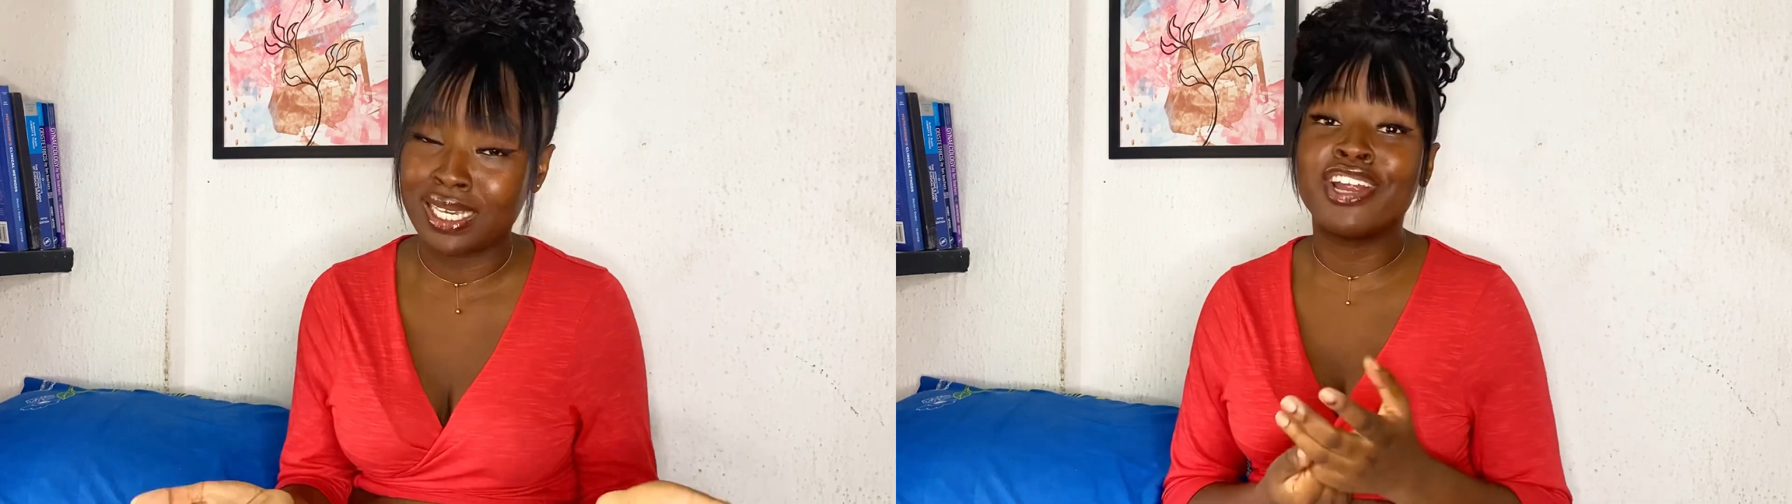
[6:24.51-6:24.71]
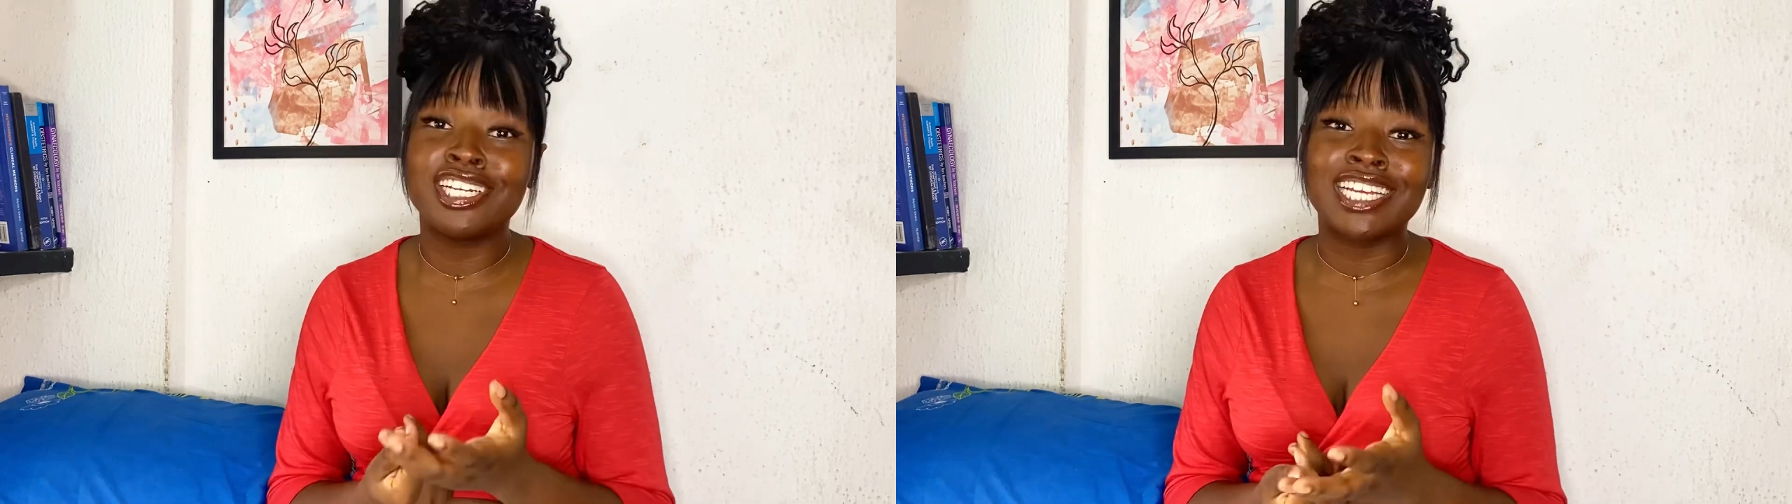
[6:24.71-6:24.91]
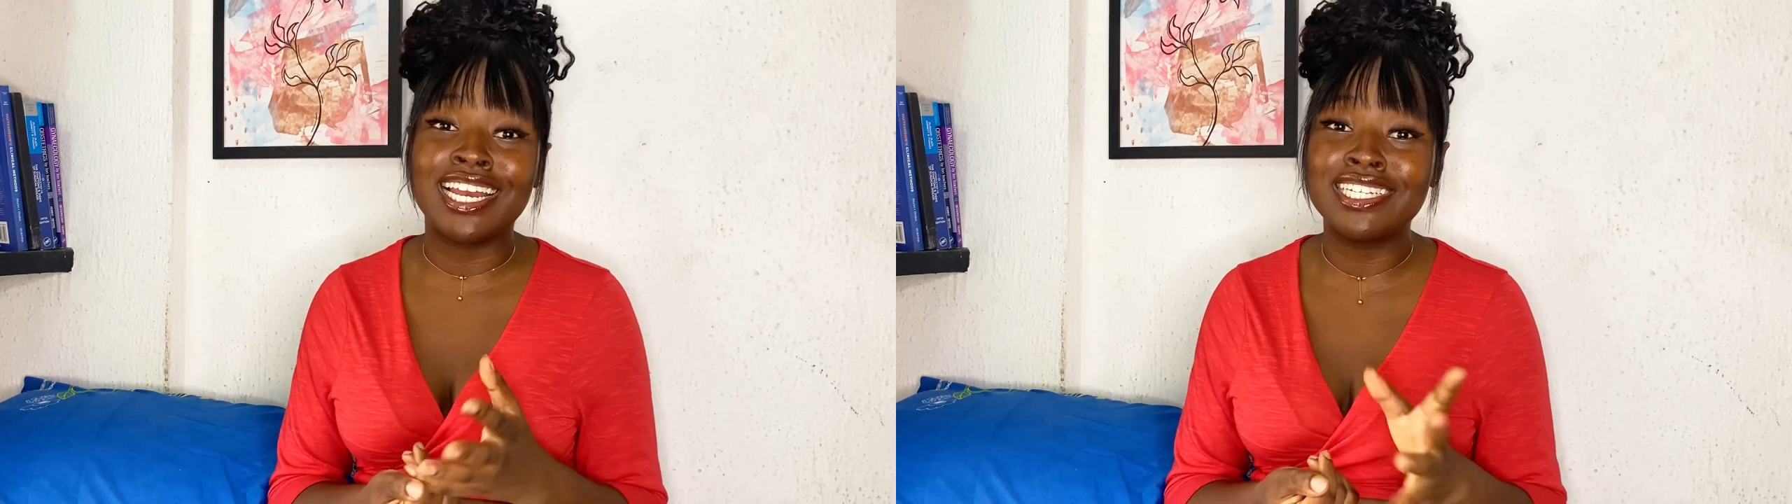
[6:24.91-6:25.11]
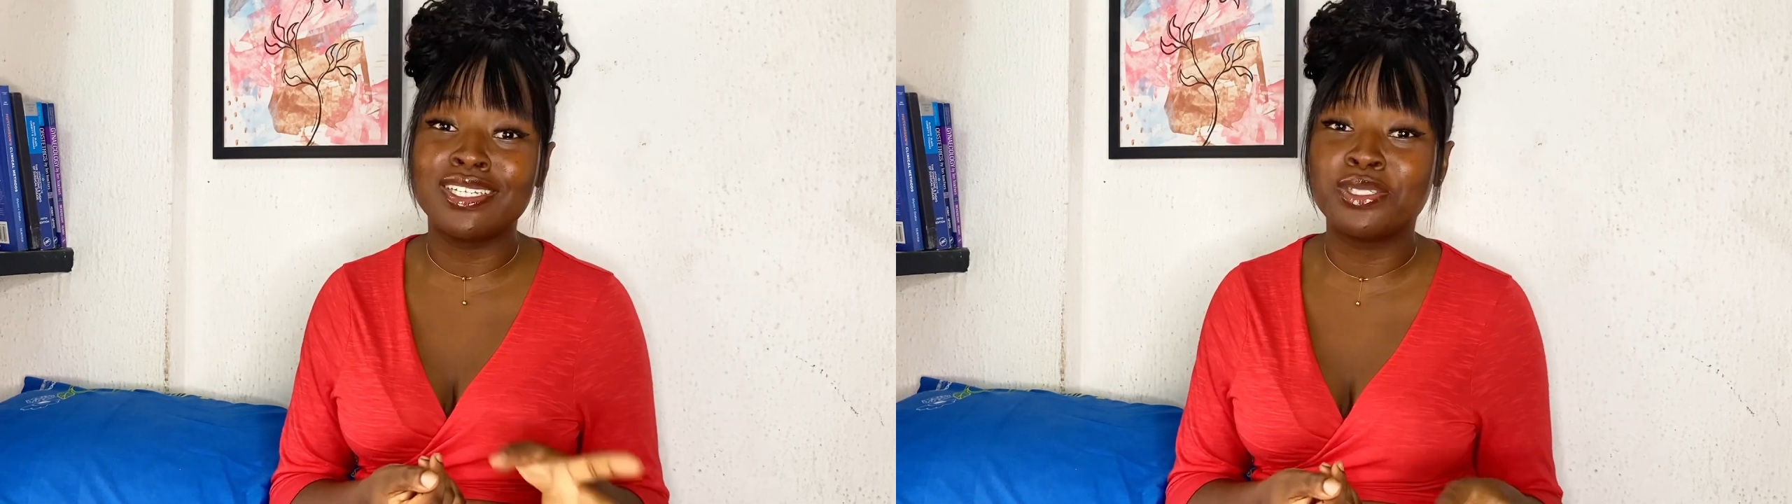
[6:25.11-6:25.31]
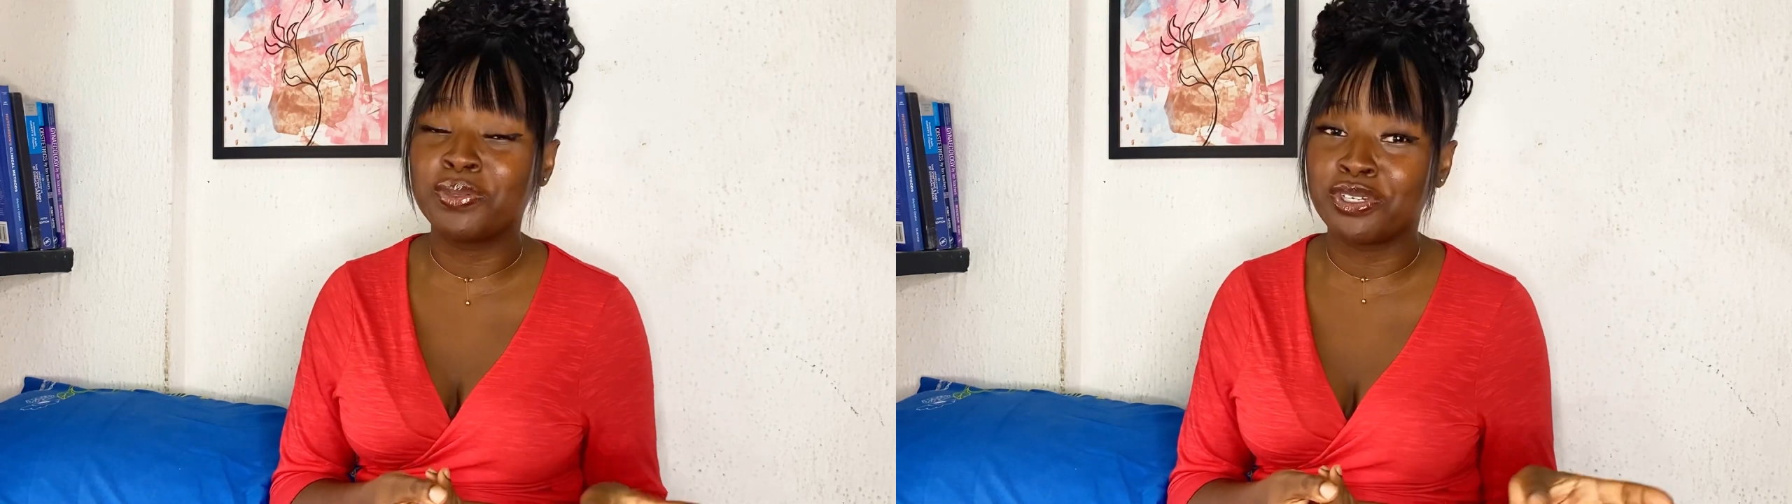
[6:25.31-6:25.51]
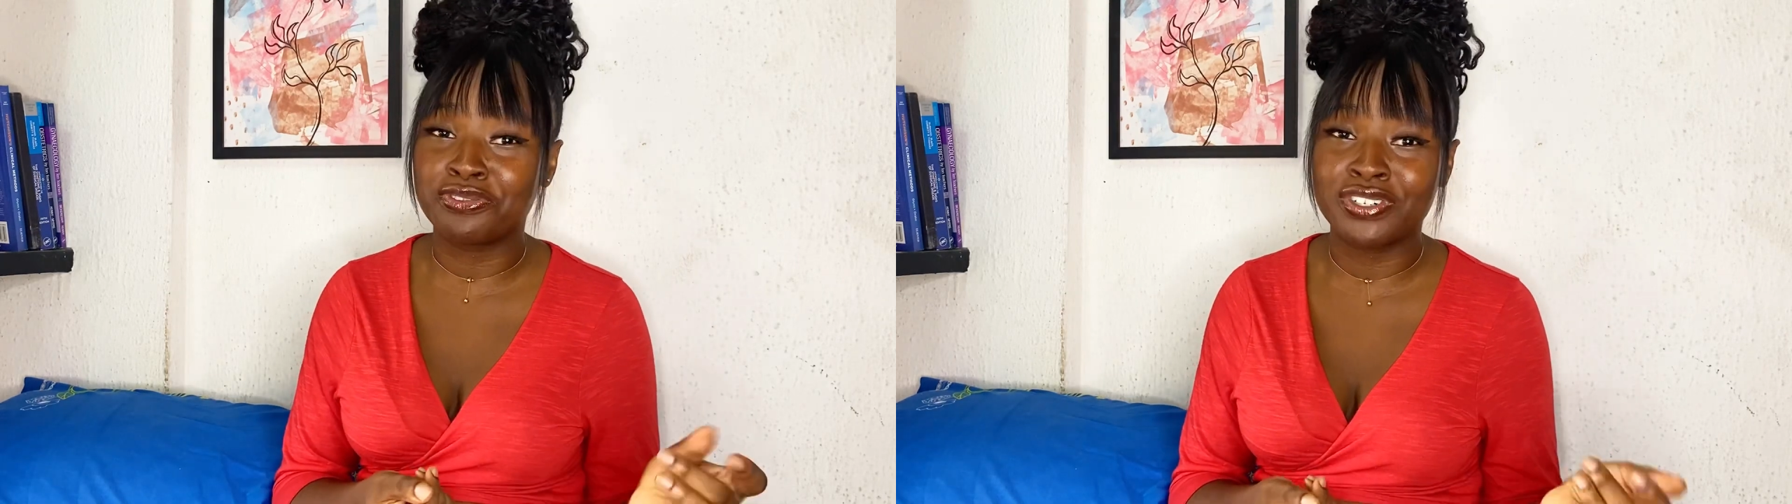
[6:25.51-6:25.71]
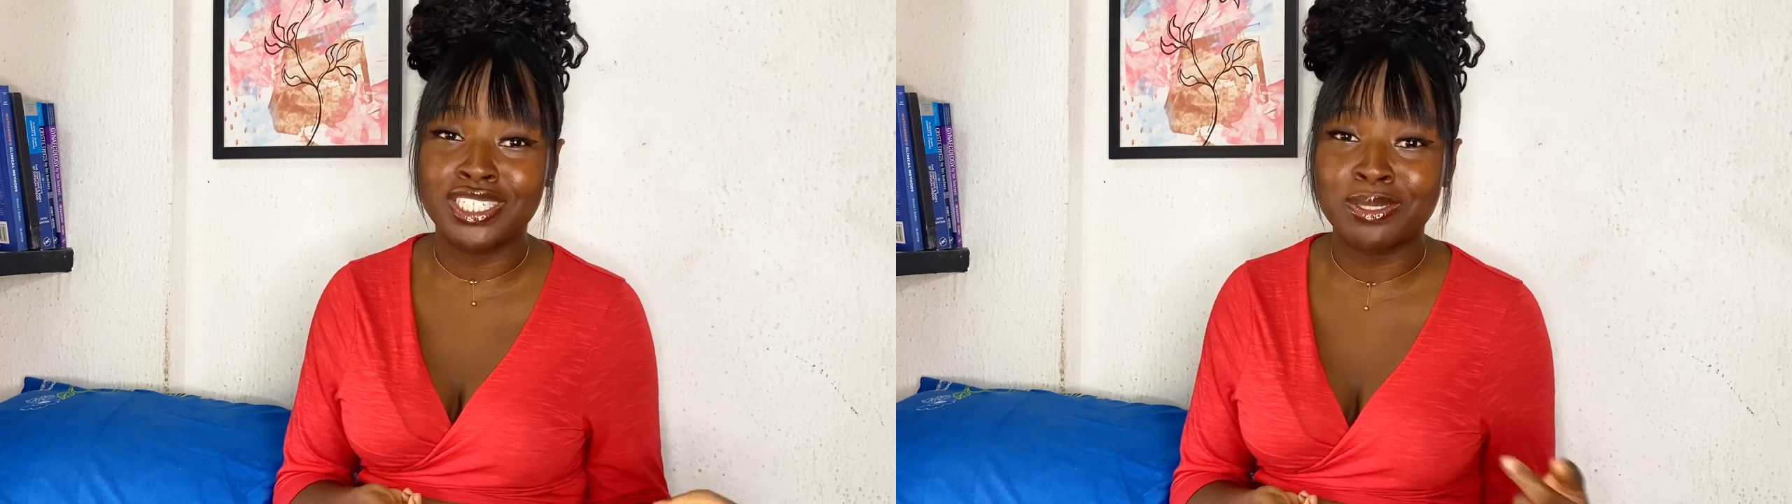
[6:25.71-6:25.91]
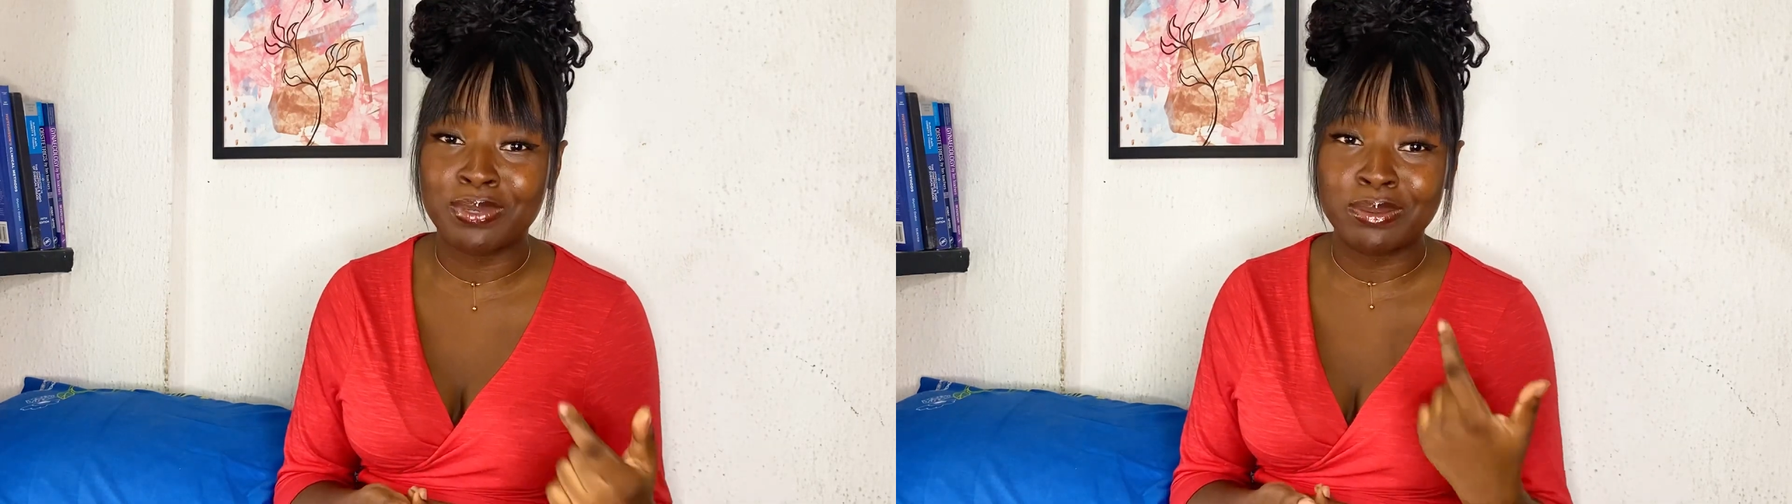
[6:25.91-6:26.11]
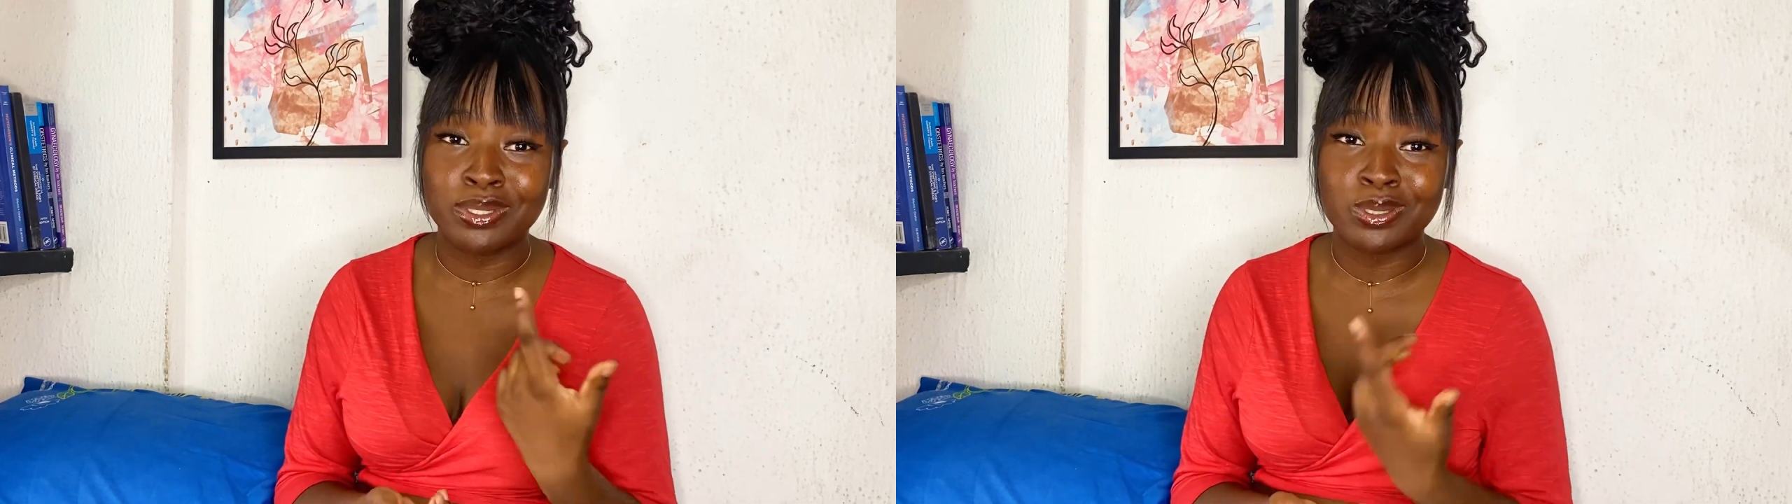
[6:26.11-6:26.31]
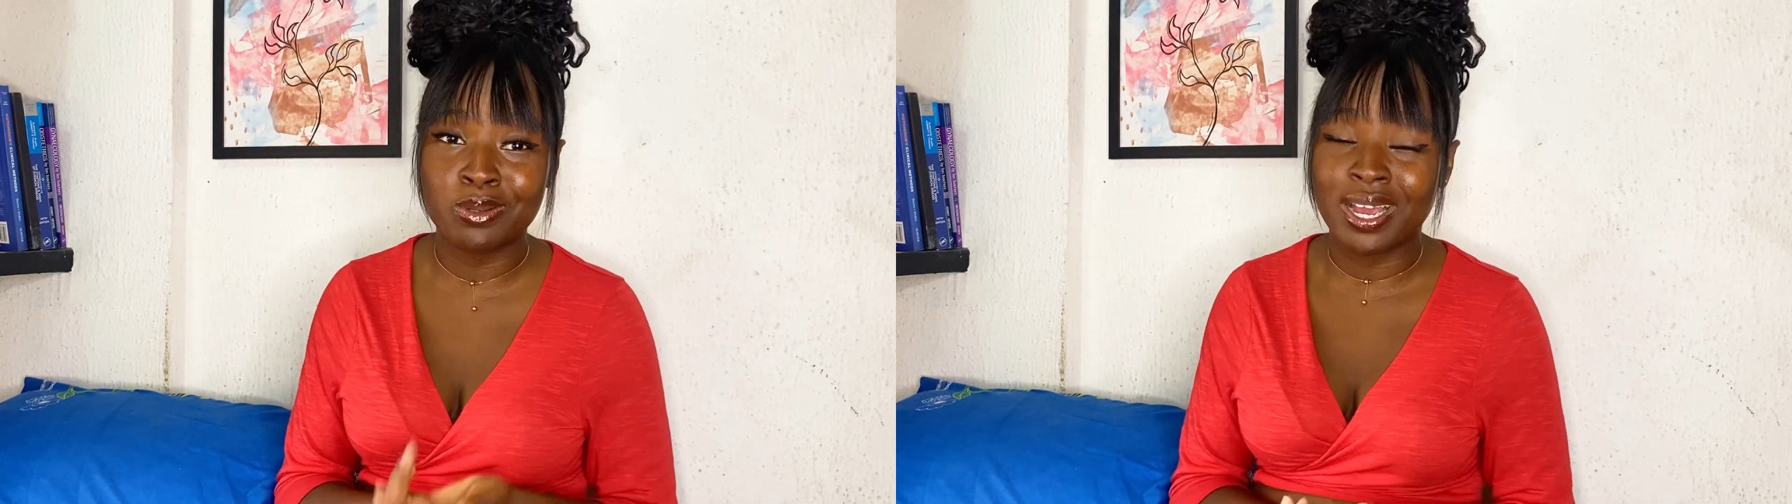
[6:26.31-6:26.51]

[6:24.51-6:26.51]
French, I learned a little bit of French in primary school.